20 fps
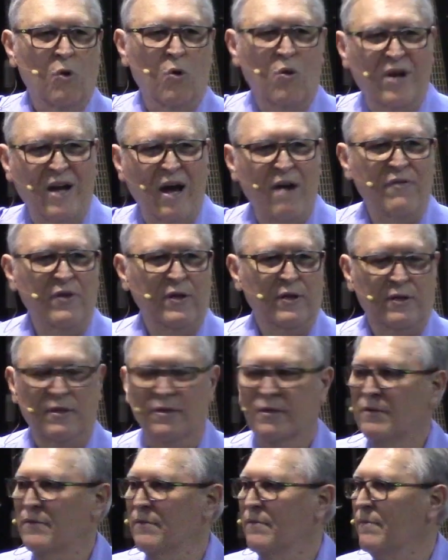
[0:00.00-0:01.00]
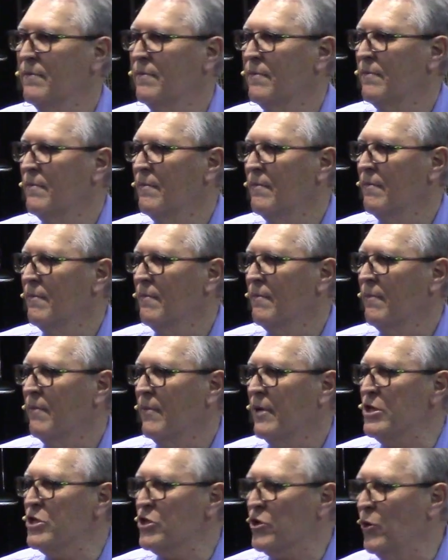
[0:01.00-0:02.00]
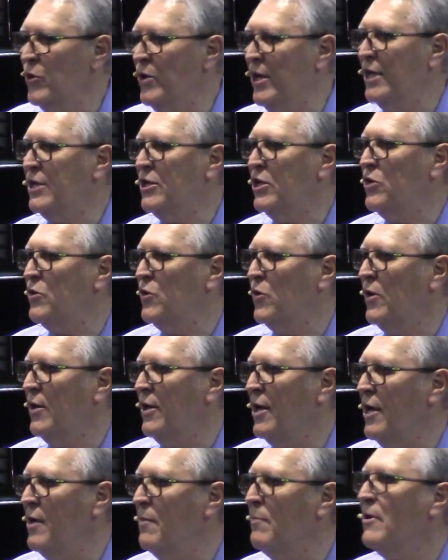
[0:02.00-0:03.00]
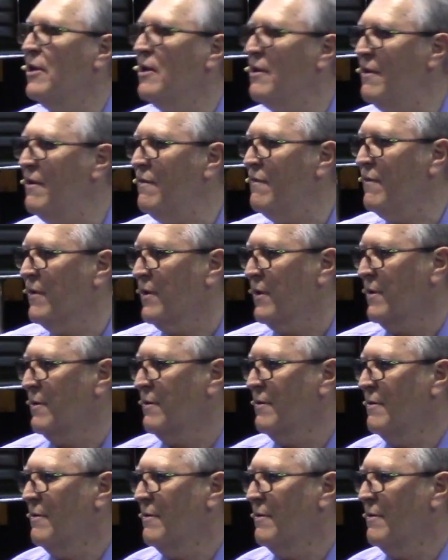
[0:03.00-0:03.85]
or covered is connected to the name Nineveh.